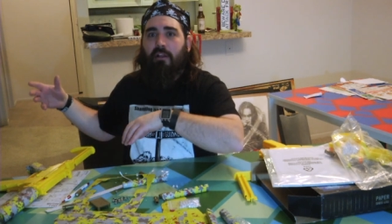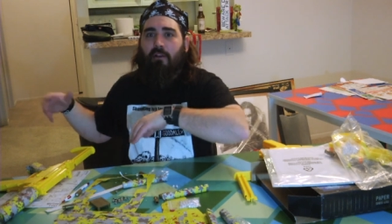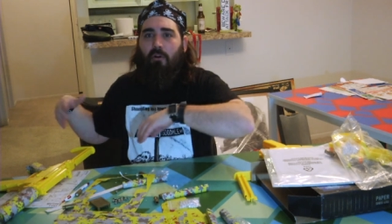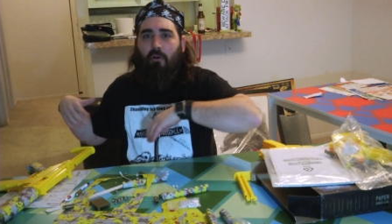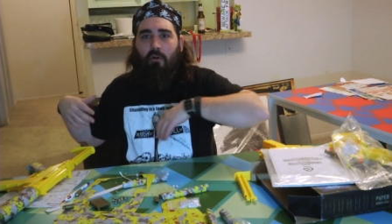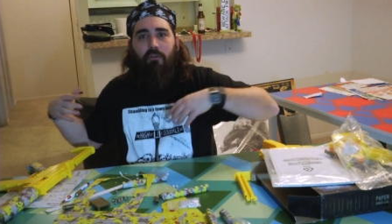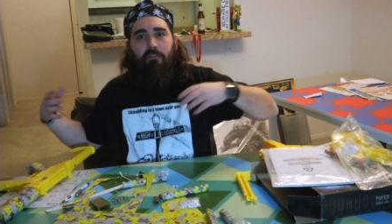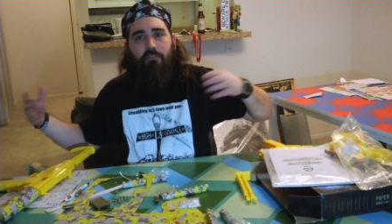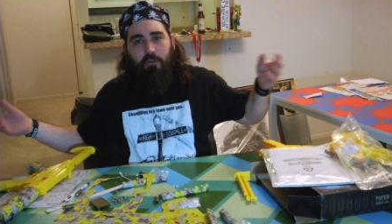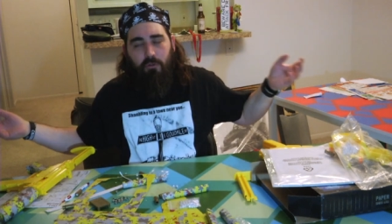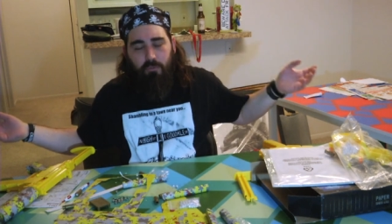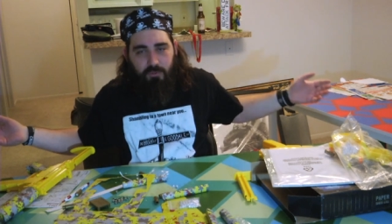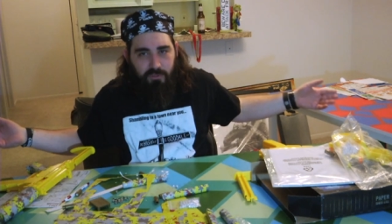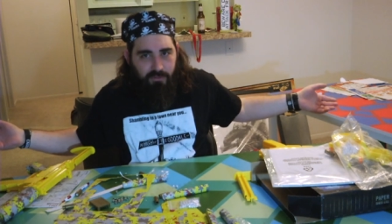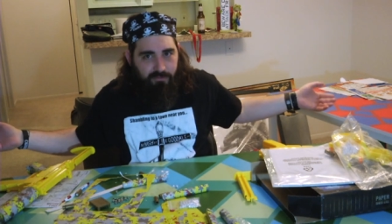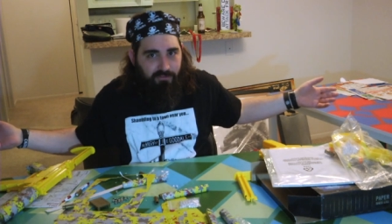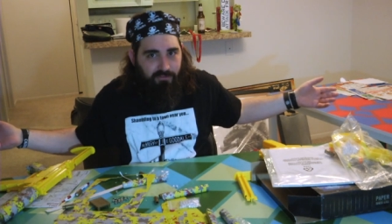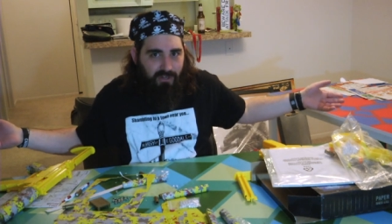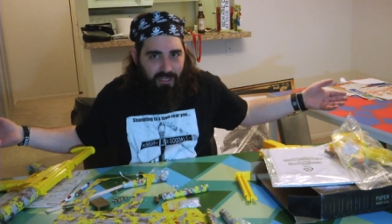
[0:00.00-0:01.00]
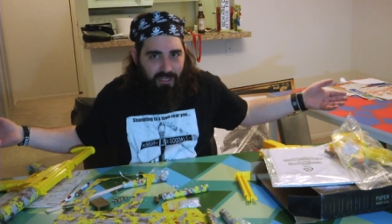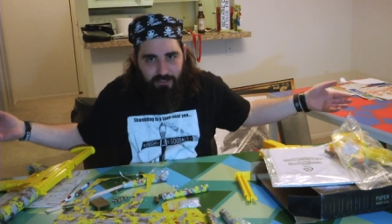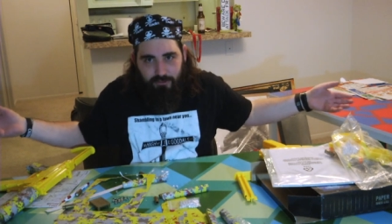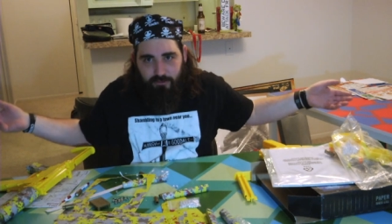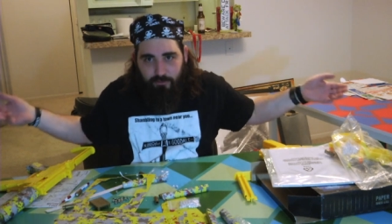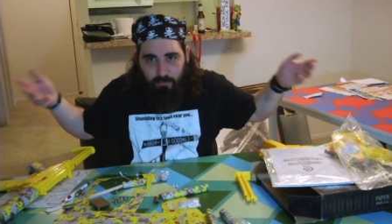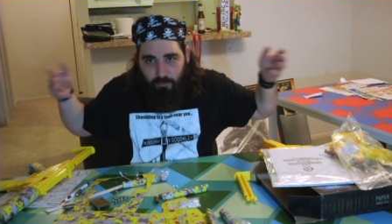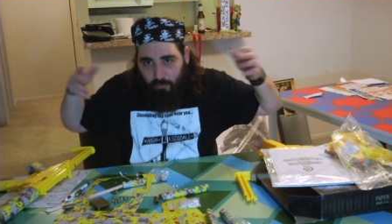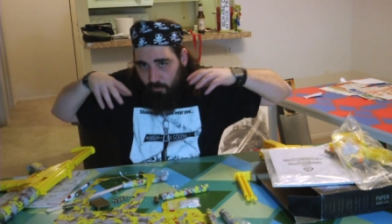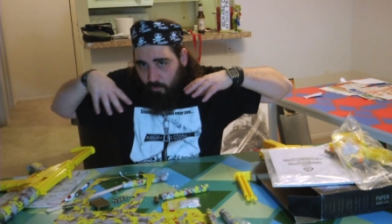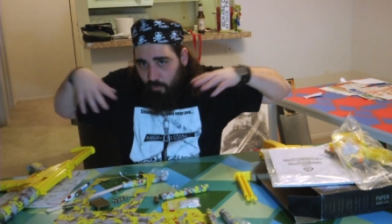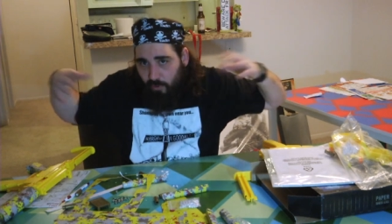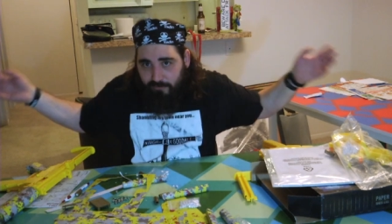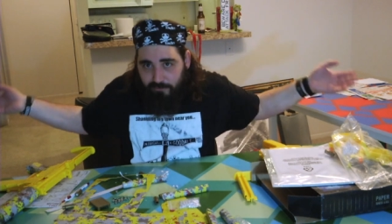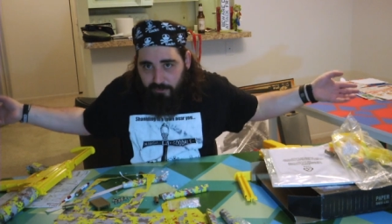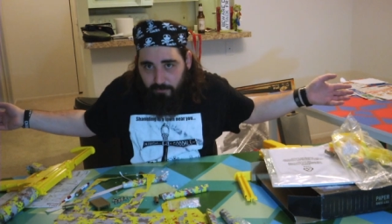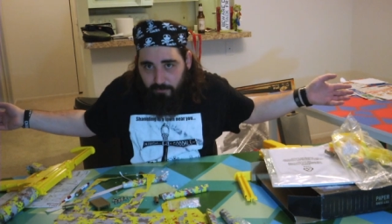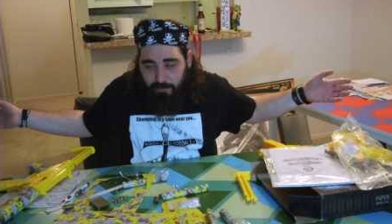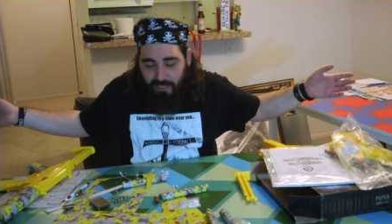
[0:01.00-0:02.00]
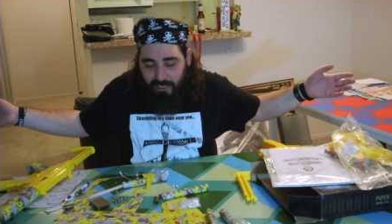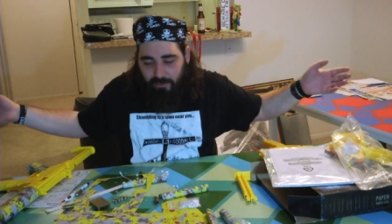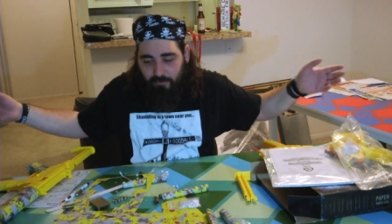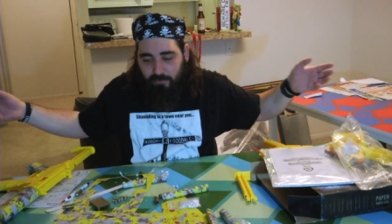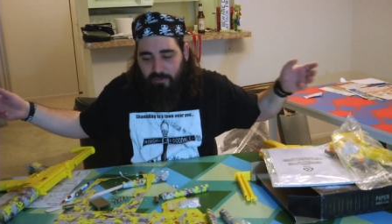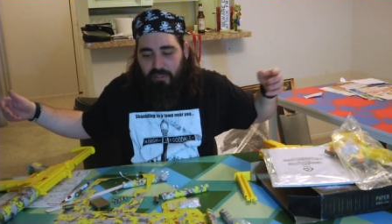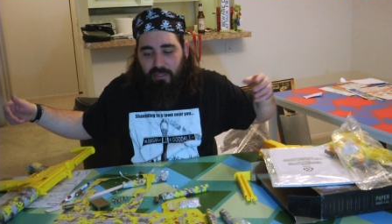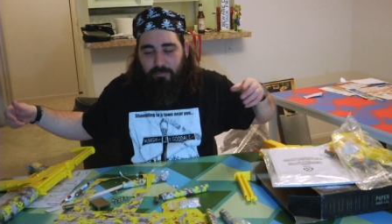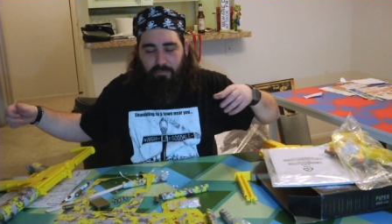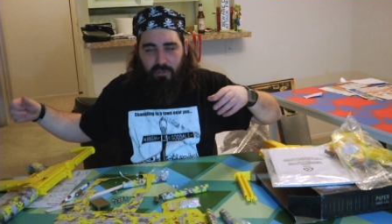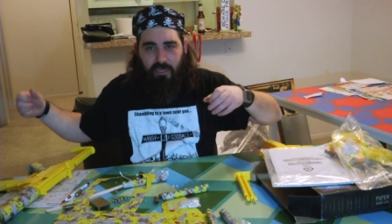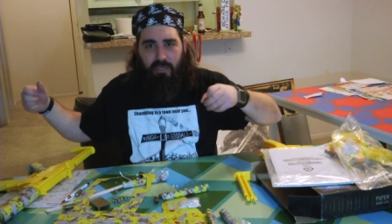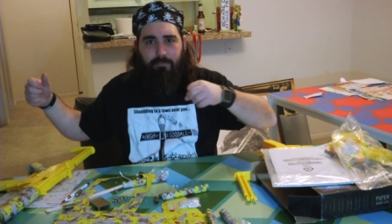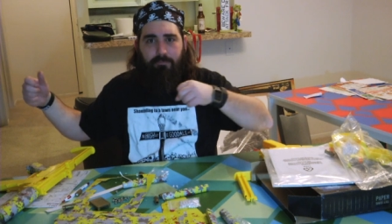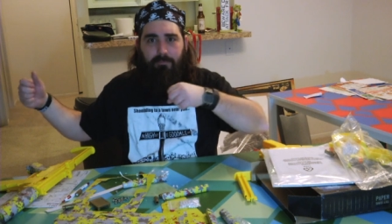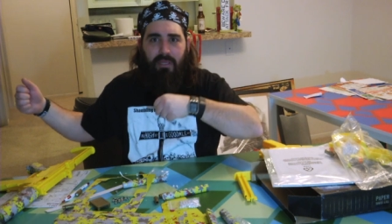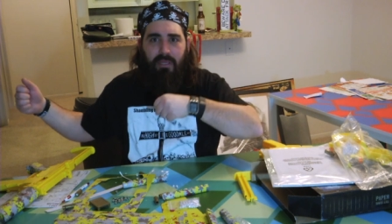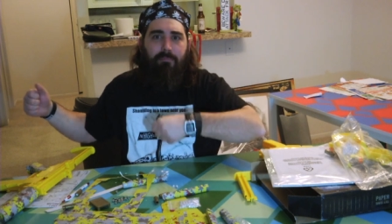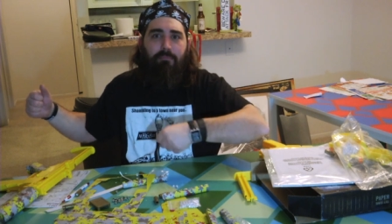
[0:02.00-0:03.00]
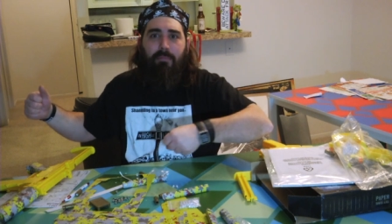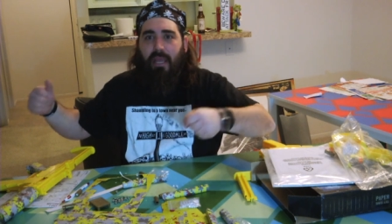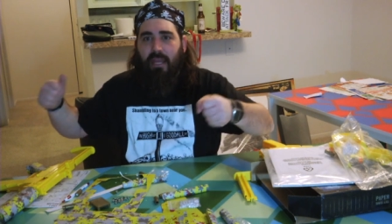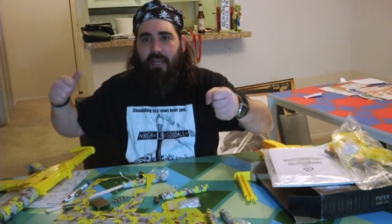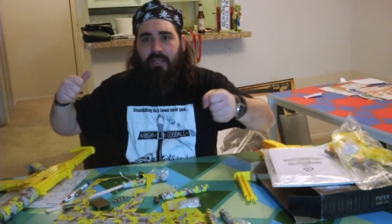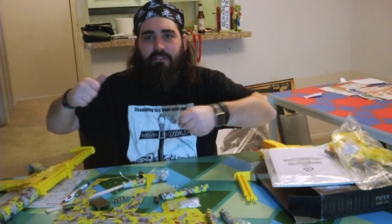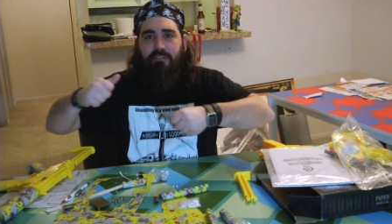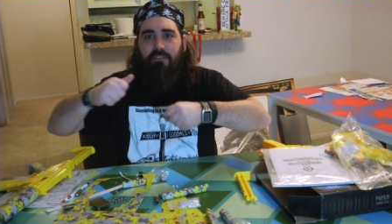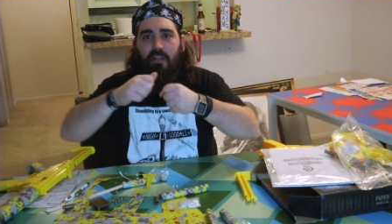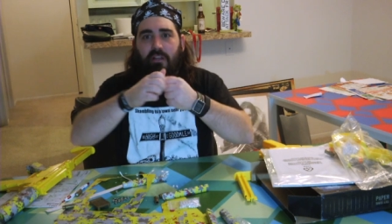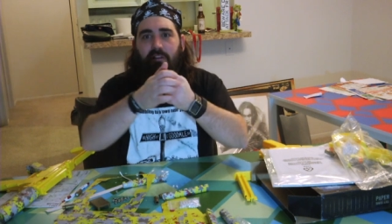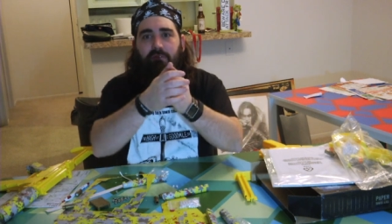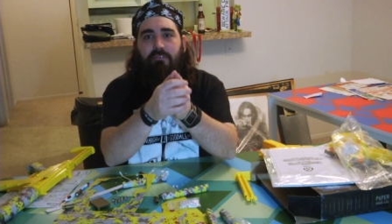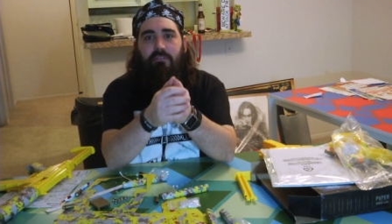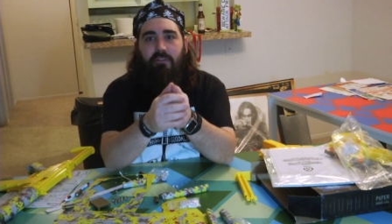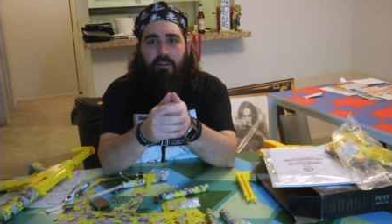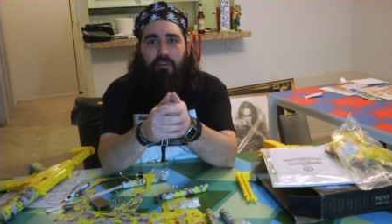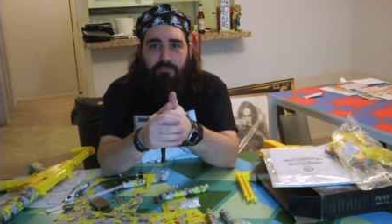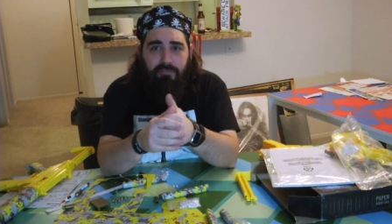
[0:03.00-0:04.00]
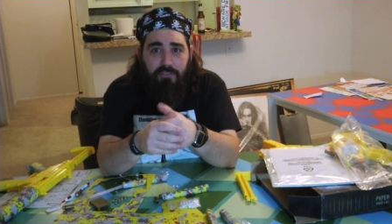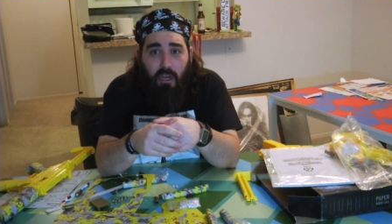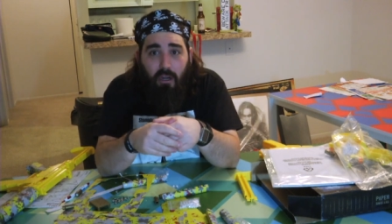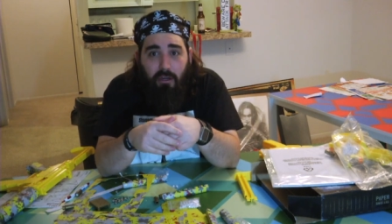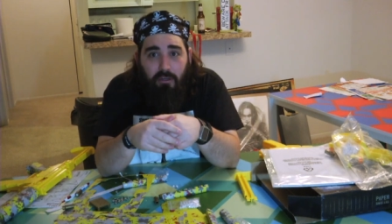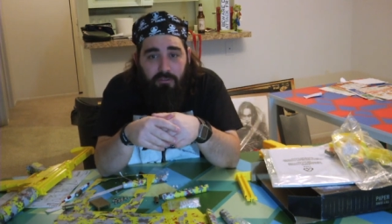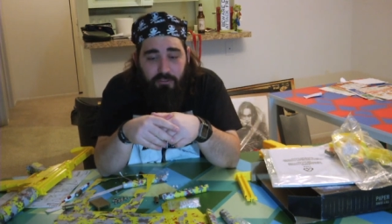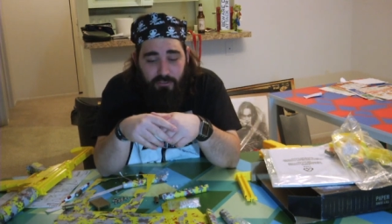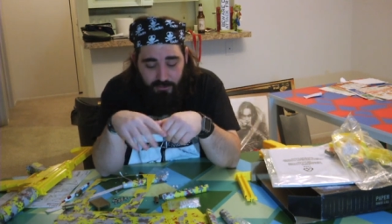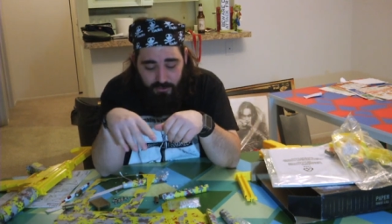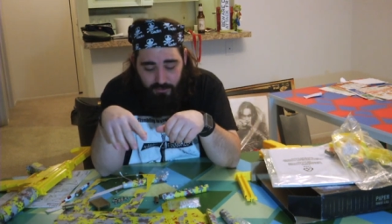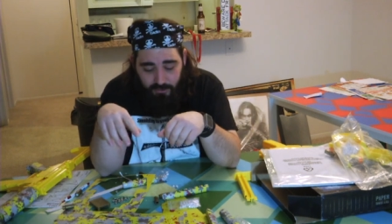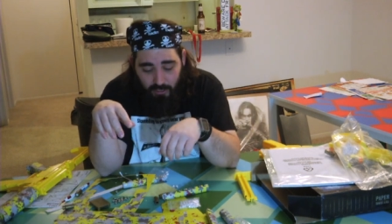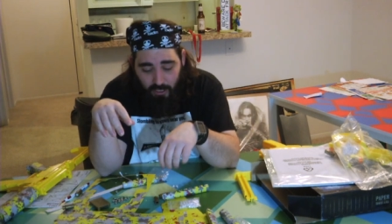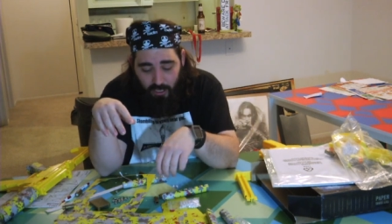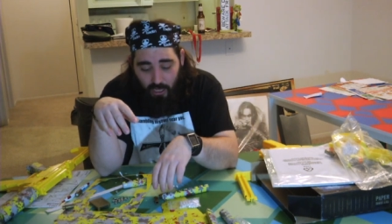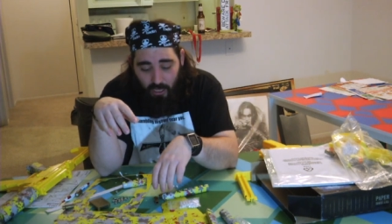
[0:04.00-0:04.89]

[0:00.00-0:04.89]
or groups of friends, whoever you're playing with, they bring big bags of, of darts.